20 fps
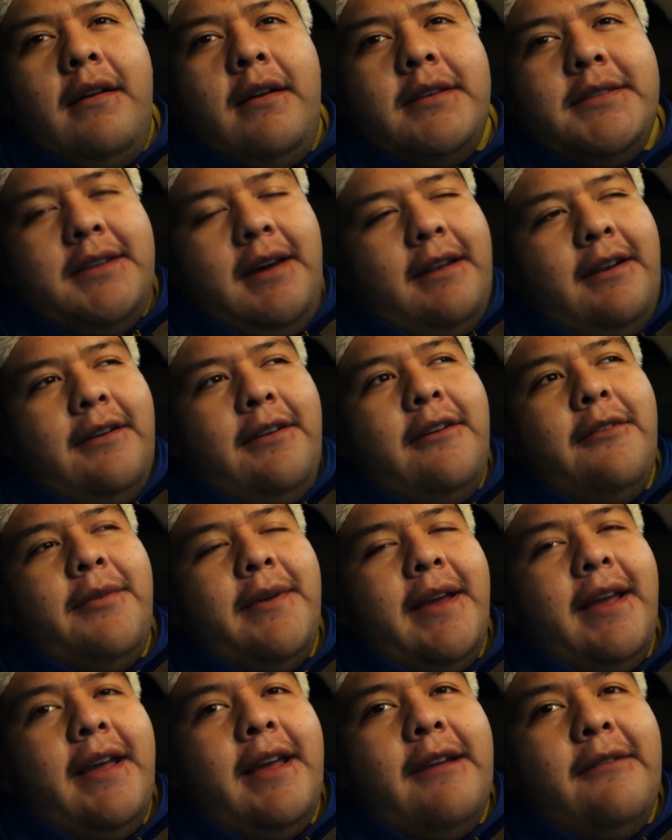So I don't know if we
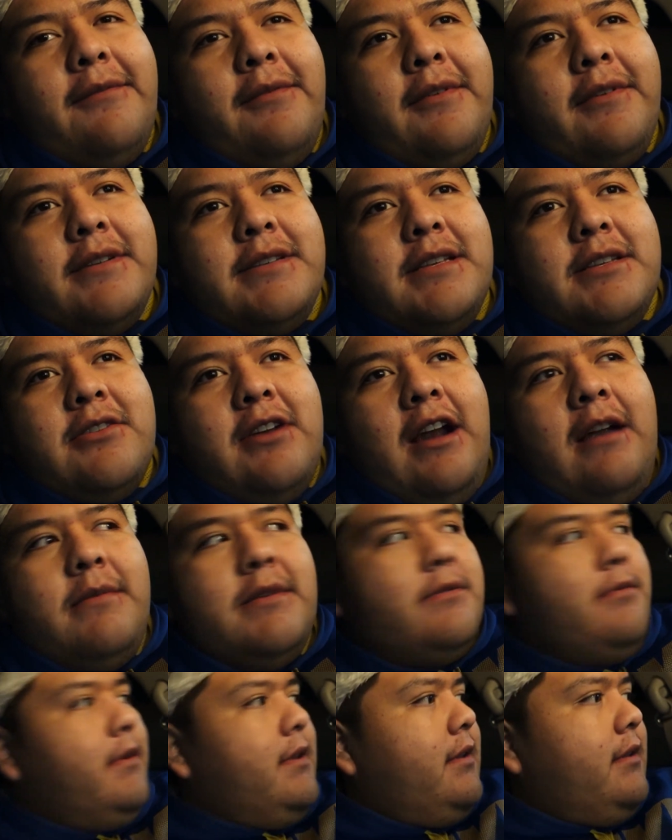can get 4
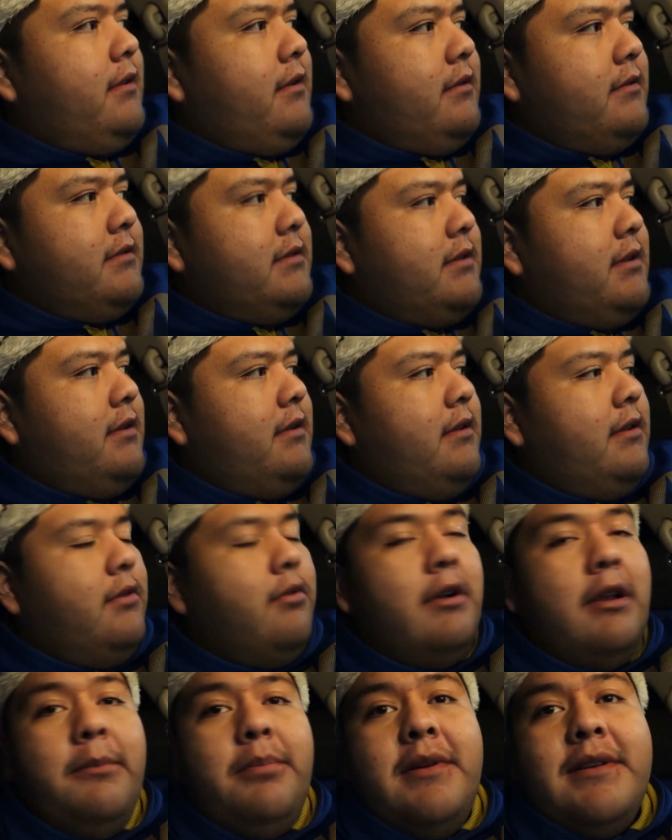subscribers within those
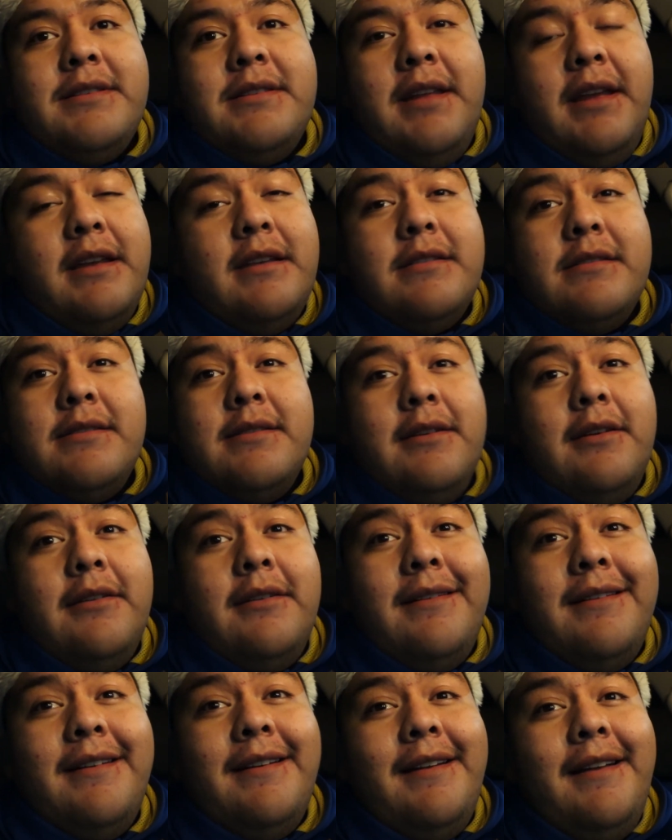20 plus days. So
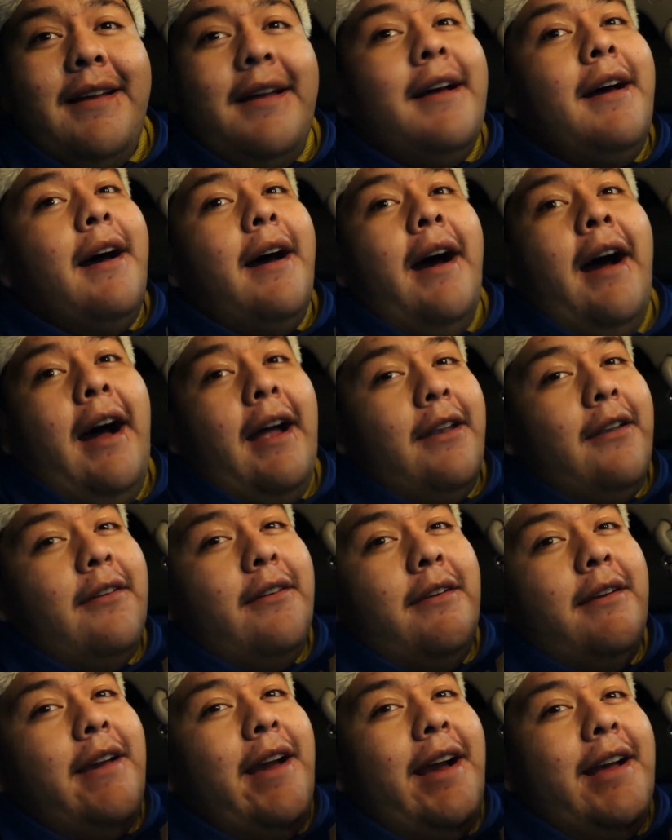I know
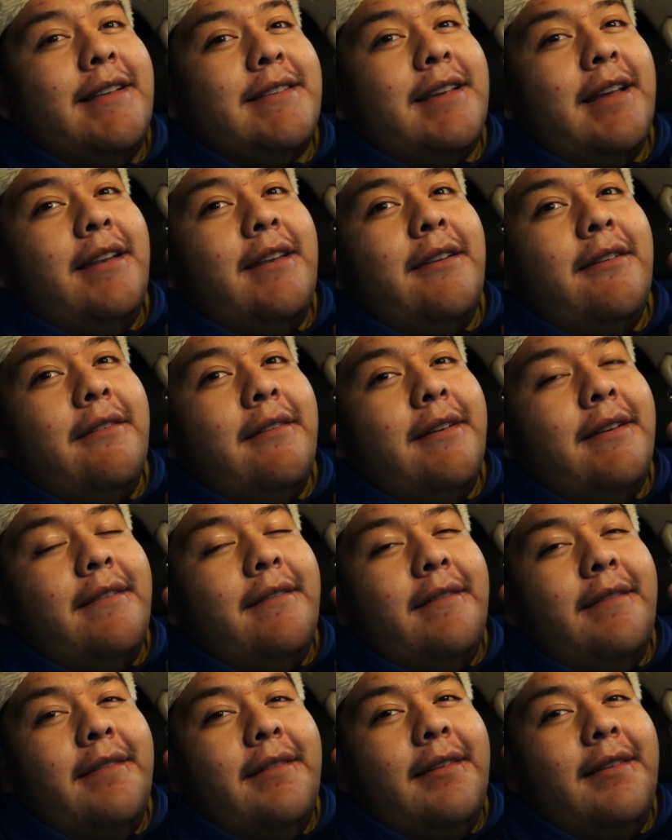you guys can do it.
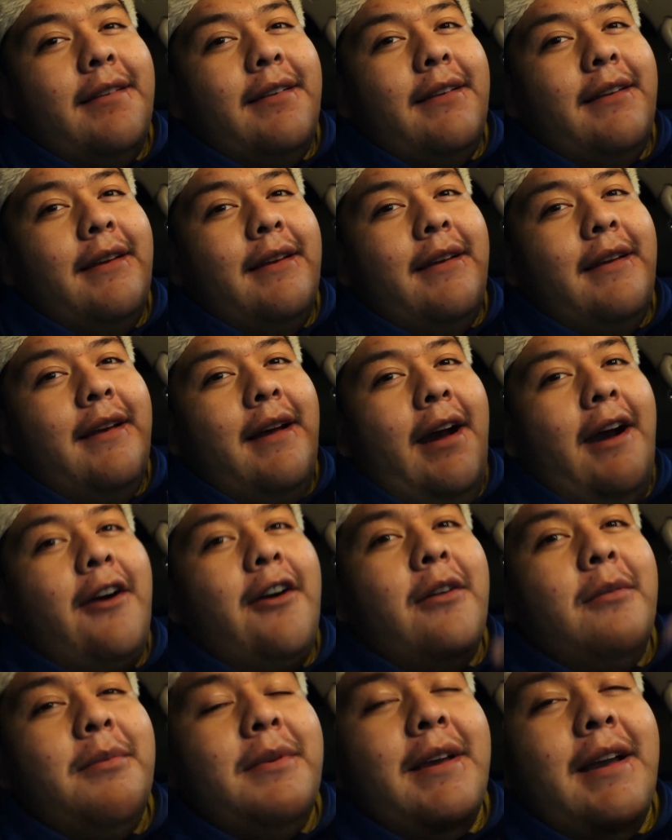I
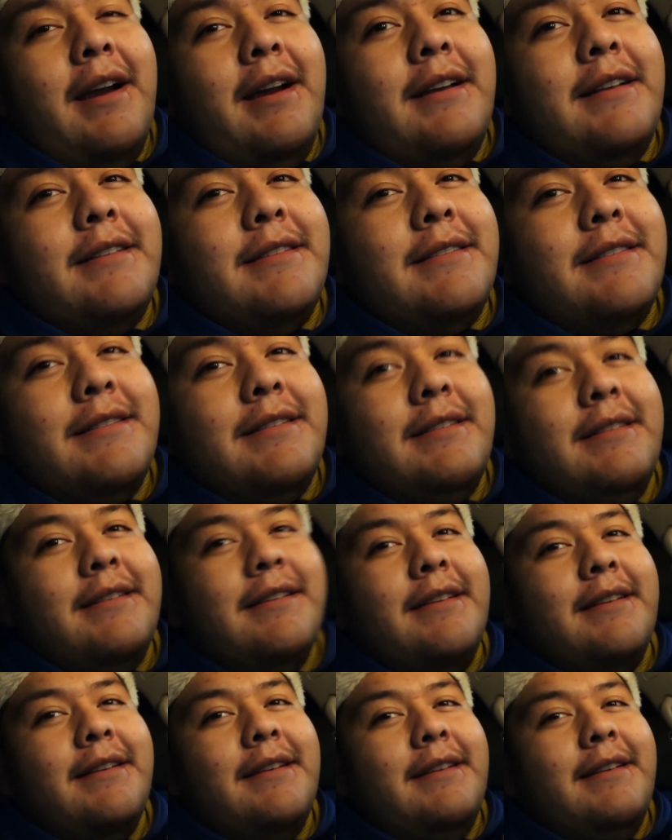hope you guys
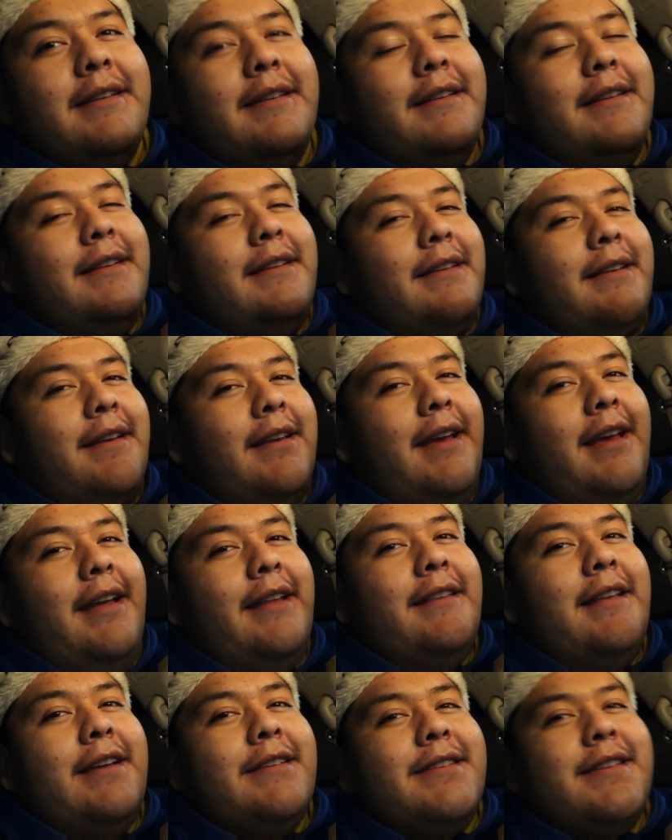
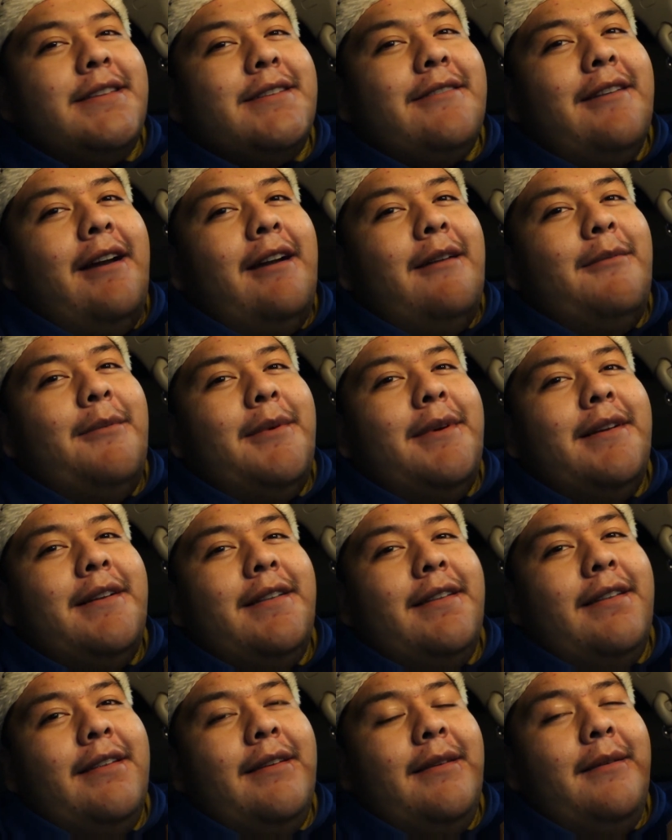hit that subscribe
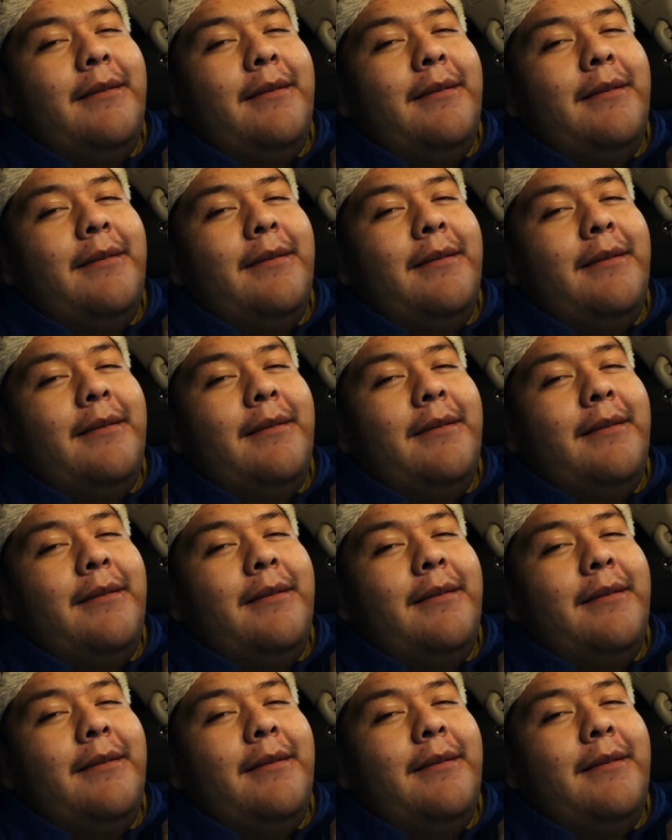button.